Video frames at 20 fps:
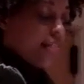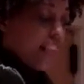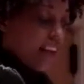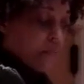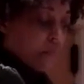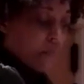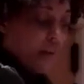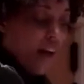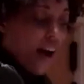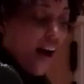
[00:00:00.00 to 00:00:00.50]

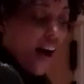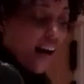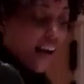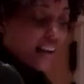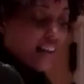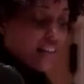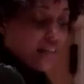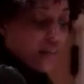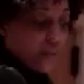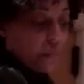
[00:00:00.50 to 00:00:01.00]
left
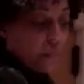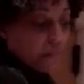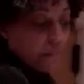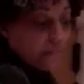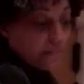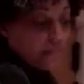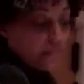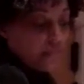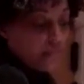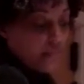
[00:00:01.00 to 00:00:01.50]
behind
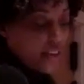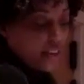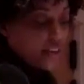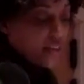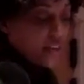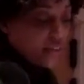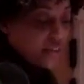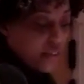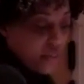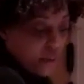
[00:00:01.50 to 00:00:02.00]
in
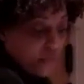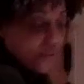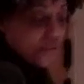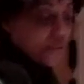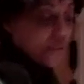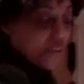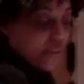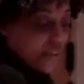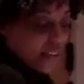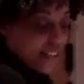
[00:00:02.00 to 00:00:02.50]
their
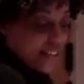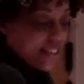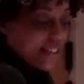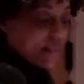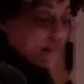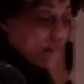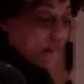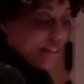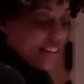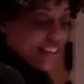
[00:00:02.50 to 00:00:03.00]

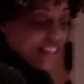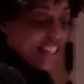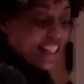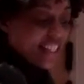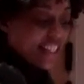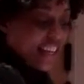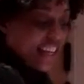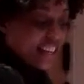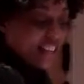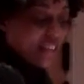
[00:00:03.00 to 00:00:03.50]
nose-crusted,
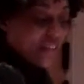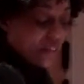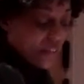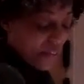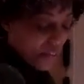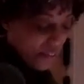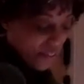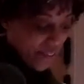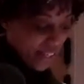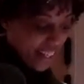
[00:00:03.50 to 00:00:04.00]
pea-stained
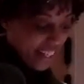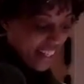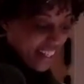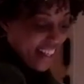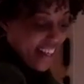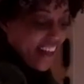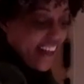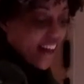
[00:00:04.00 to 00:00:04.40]
glory,